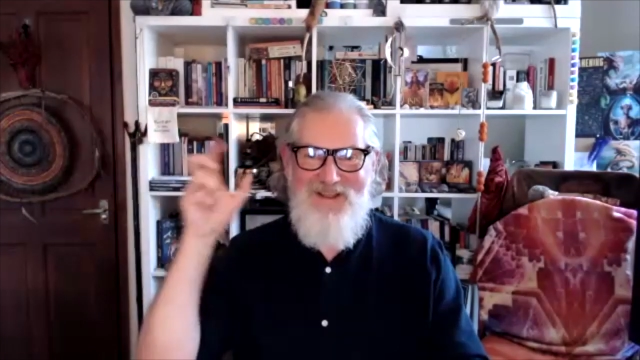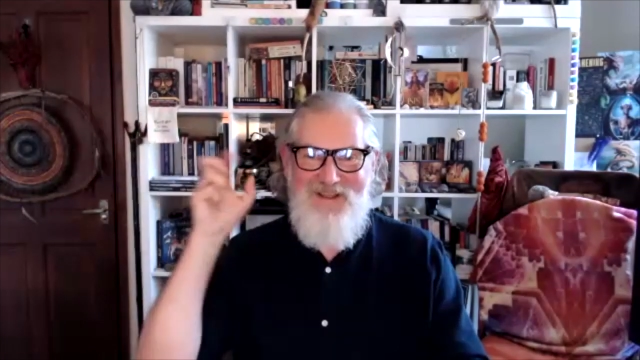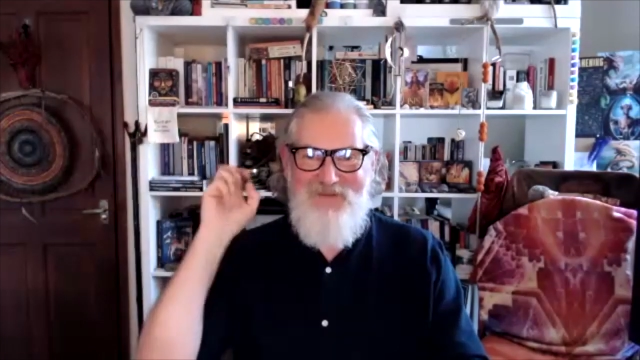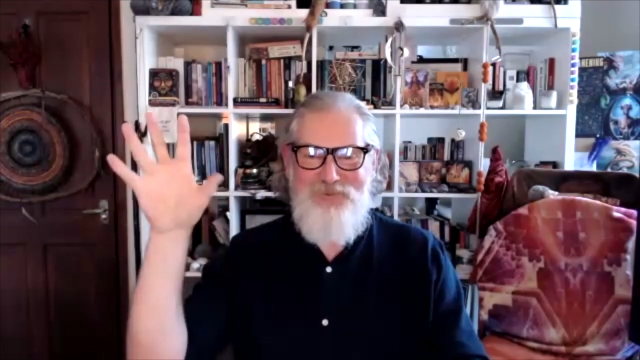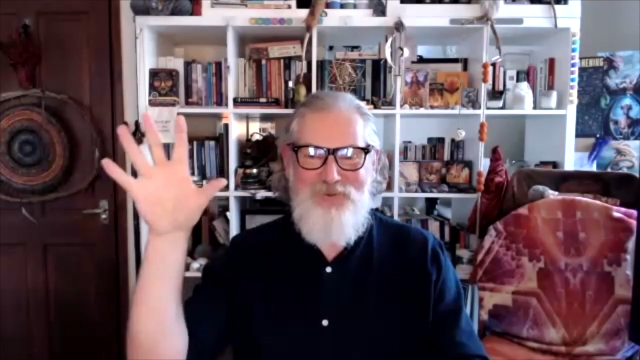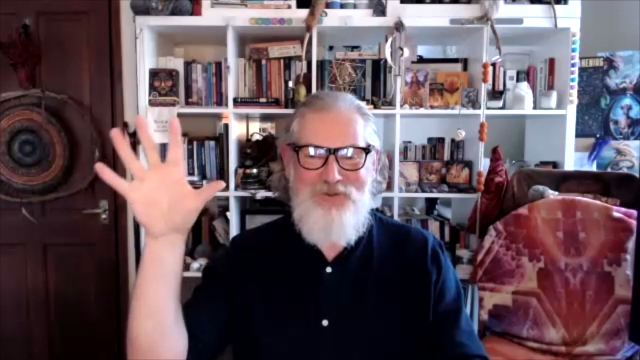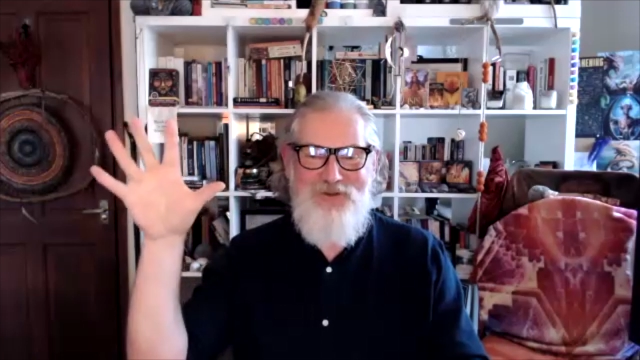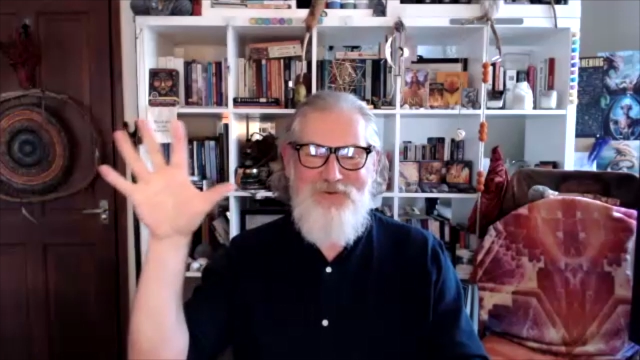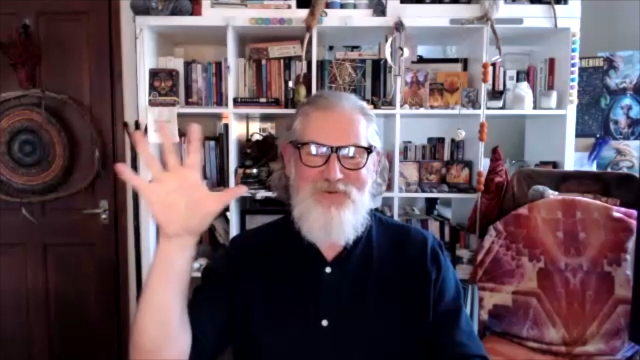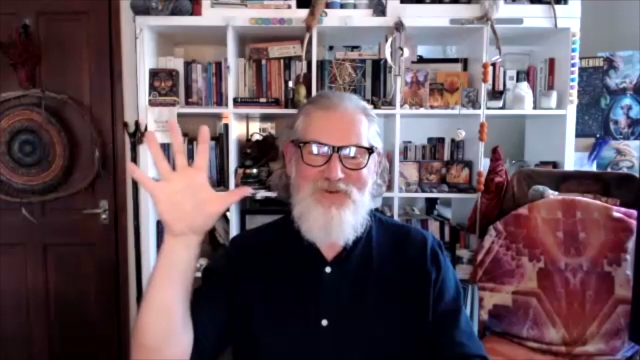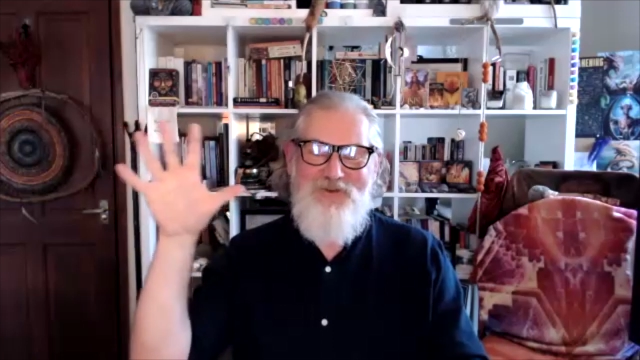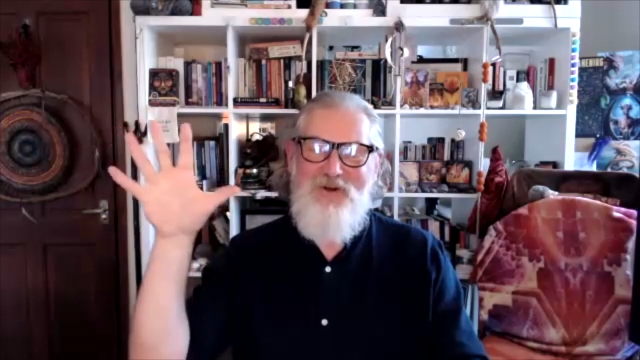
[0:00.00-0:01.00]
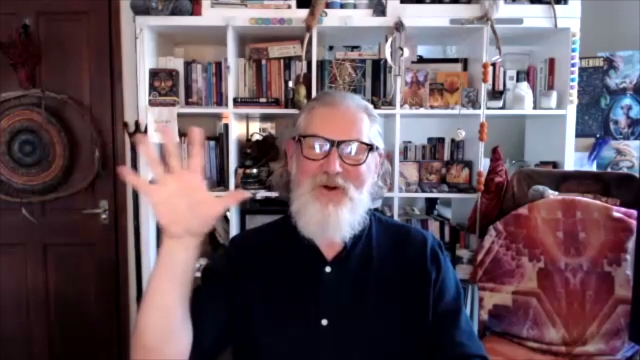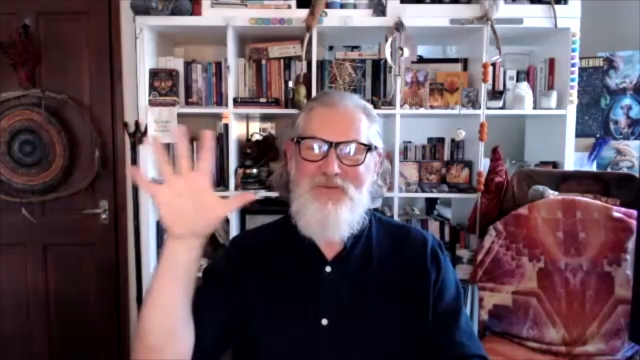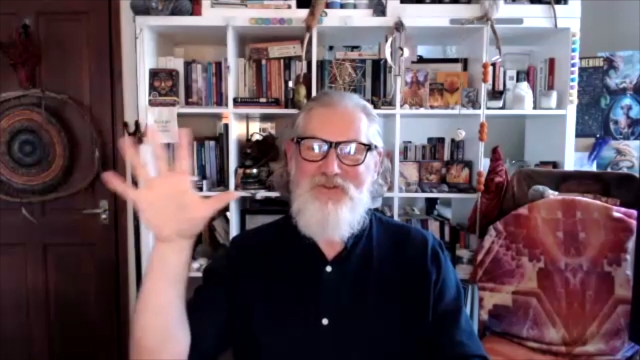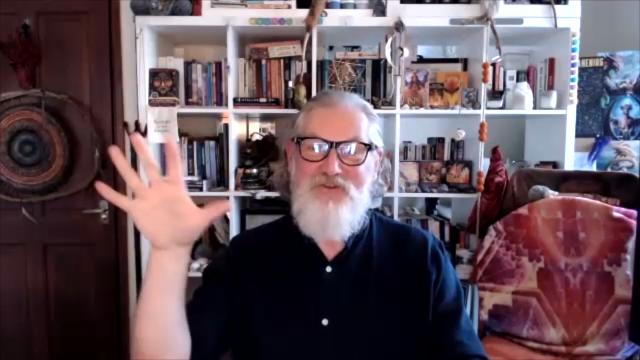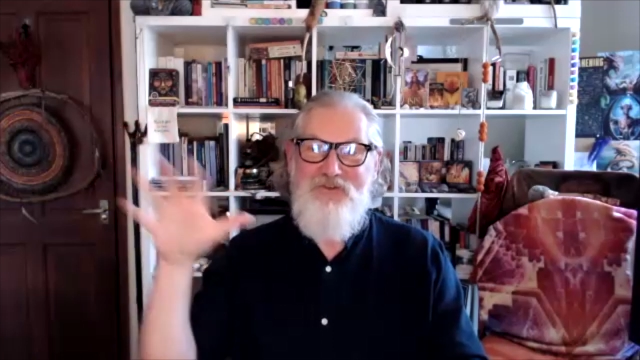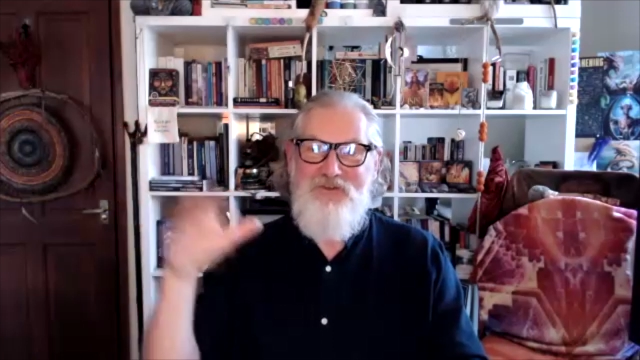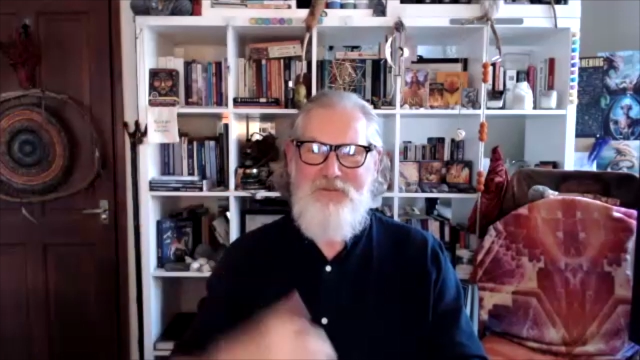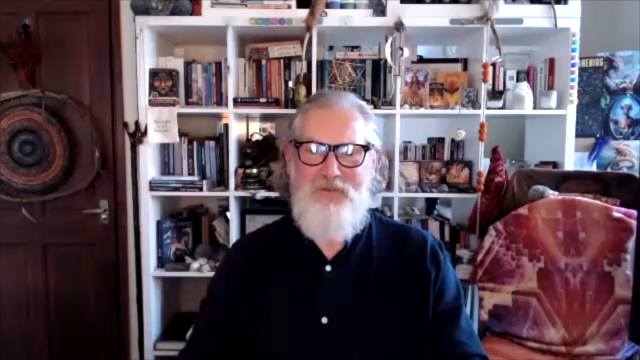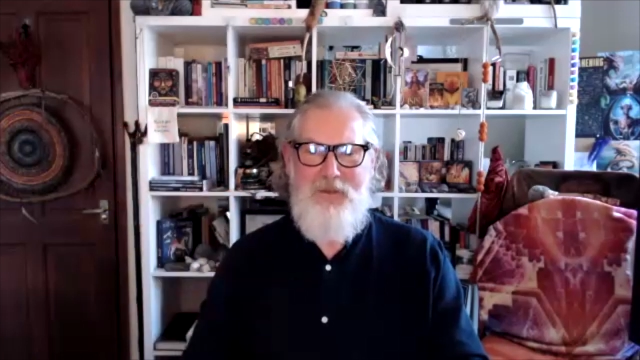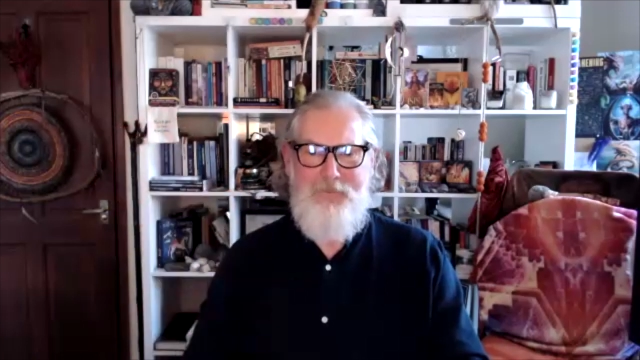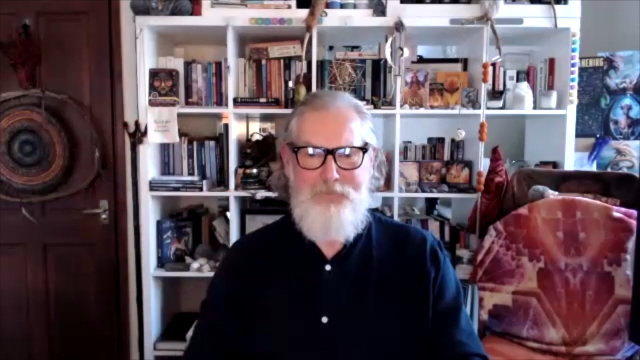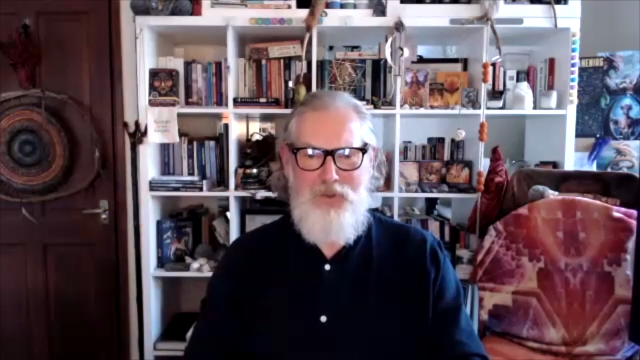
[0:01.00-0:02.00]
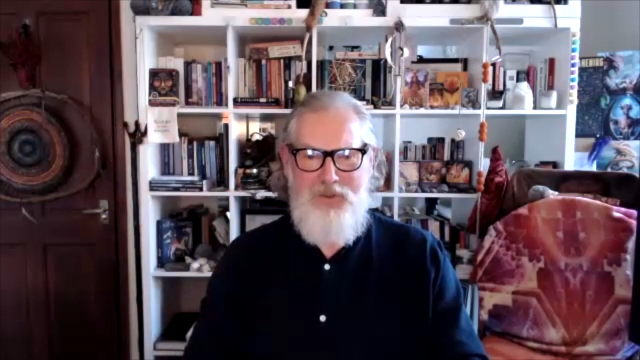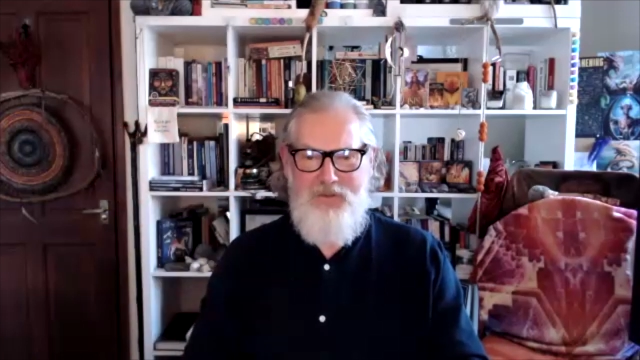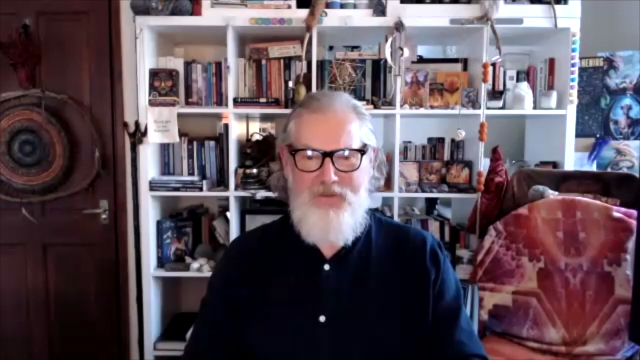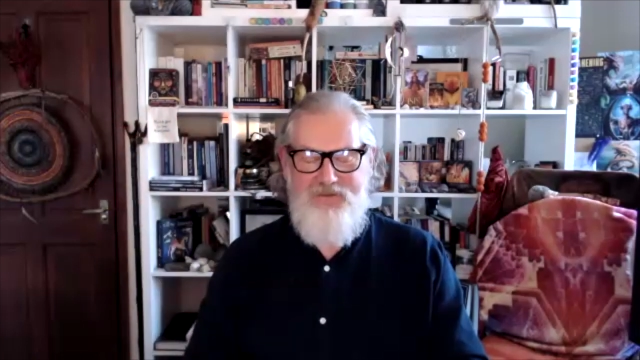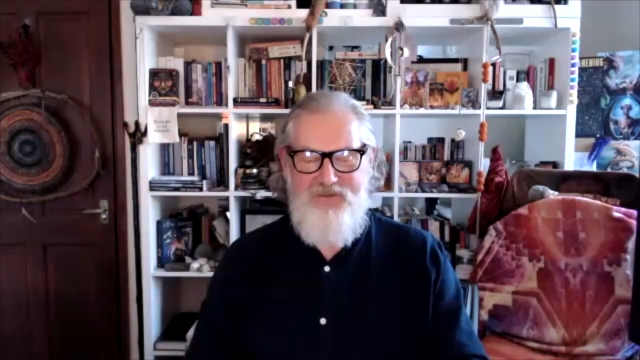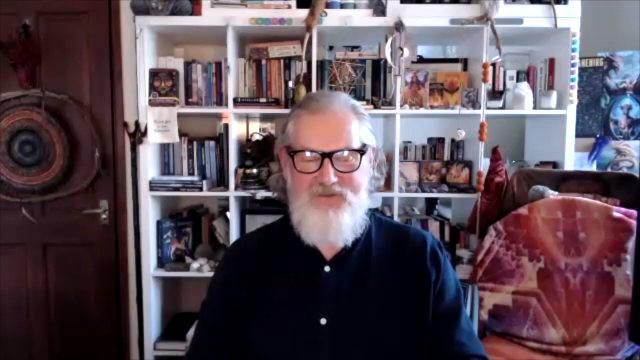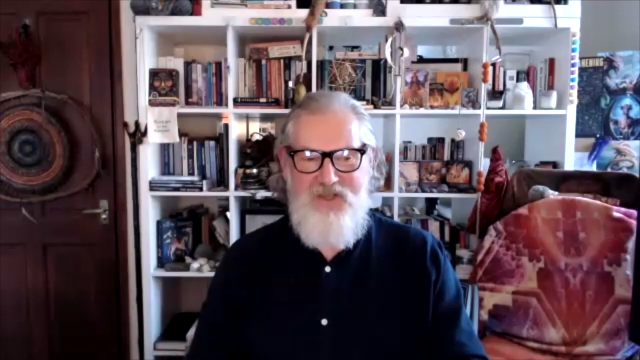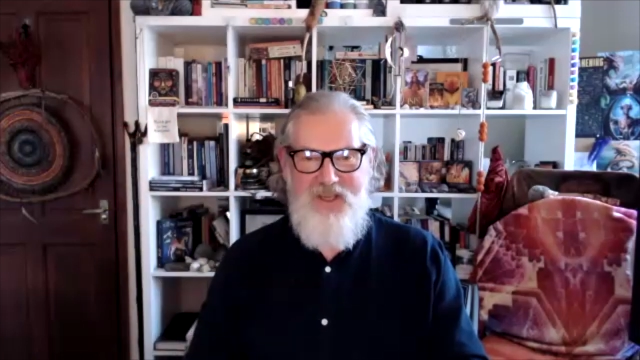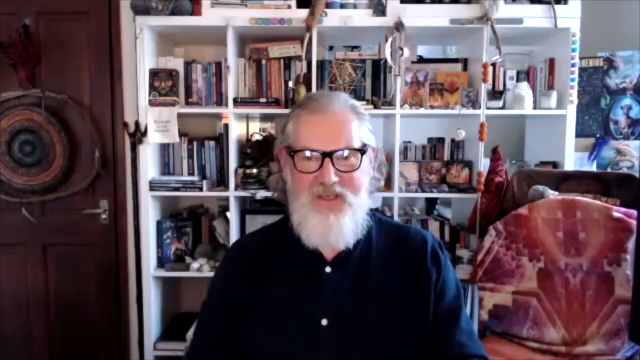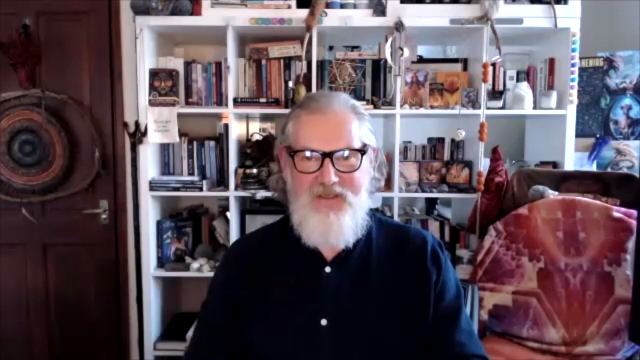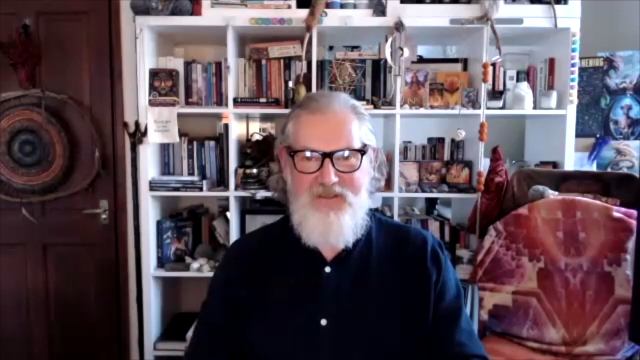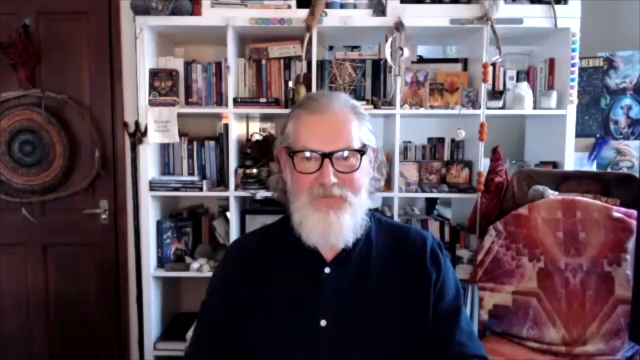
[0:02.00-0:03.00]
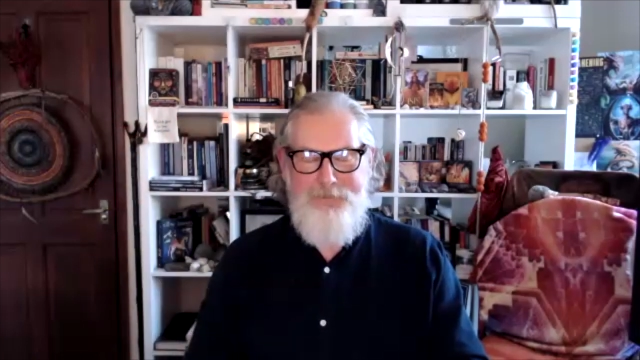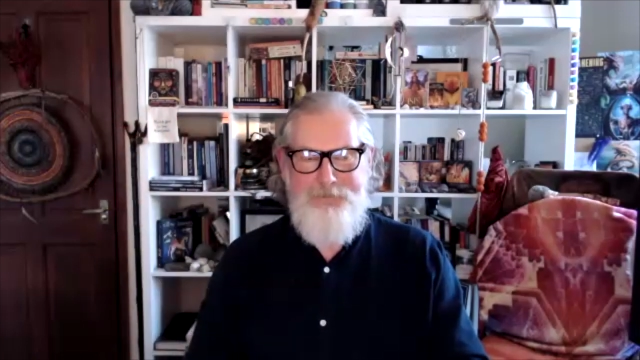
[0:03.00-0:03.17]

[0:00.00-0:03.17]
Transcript: for all the options, and I'm like, okay, let's just check in.